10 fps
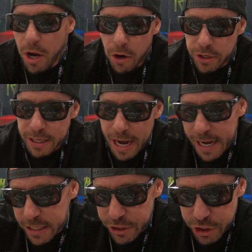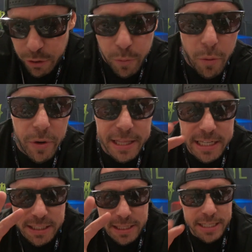No, you guys, dude, we're
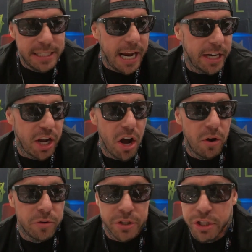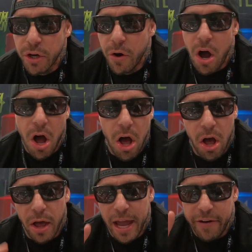releasing the dead goat. So
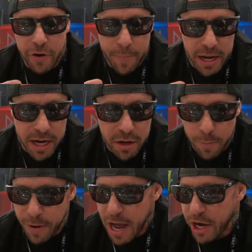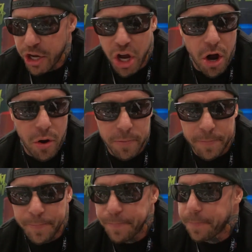all everybody who bought a goat,
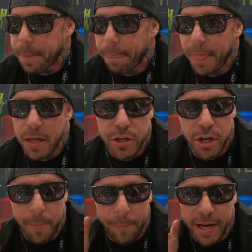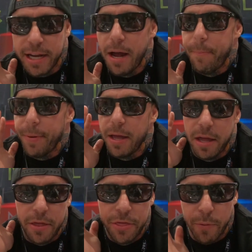you can pick up
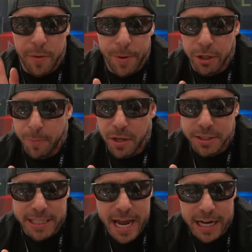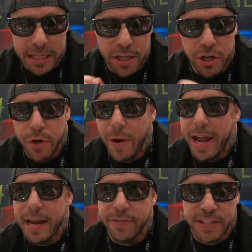the rebuildable deck and the new
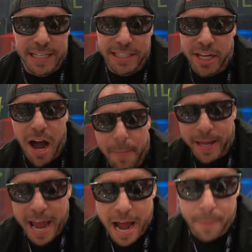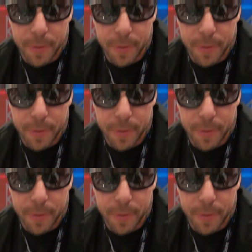AFC top cap